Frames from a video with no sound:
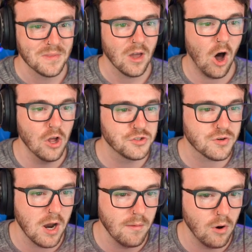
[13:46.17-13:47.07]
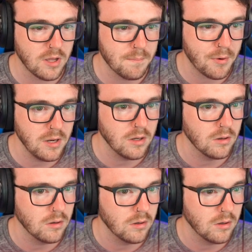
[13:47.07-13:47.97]
Honchkrow looking pretty...
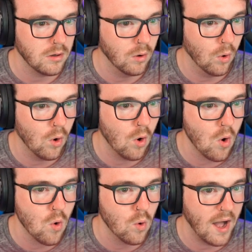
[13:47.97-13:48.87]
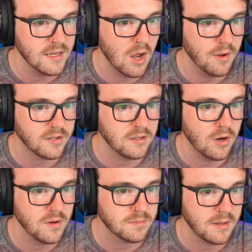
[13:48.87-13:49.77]
Oh, I noticed. You
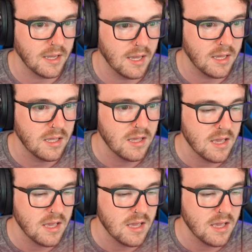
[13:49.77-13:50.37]
notice something here?